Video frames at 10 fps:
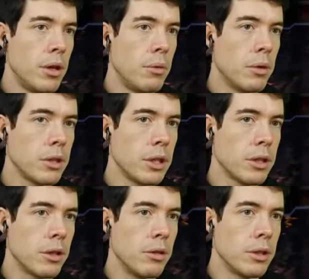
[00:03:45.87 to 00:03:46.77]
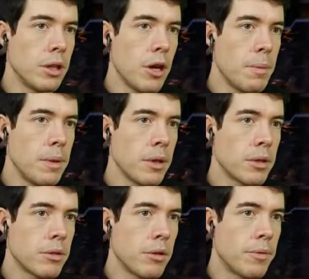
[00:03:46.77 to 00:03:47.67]
What did it do? Did it open the
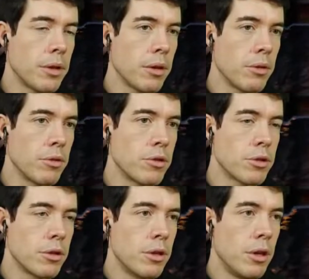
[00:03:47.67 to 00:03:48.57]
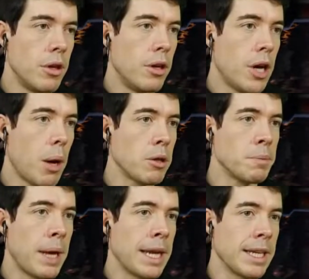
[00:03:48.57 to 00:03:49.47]
door for the Gooigi? I
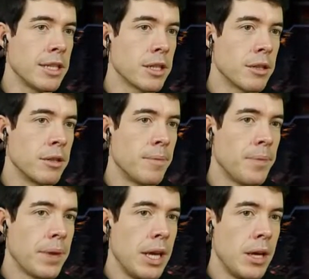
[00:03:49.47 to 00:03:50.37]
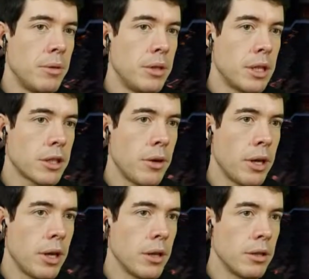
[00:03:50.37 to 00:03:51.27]
wasn't paying attention. Let's go in
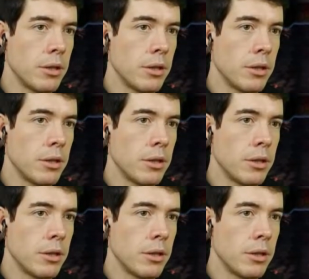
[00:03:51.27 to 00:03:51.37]
here.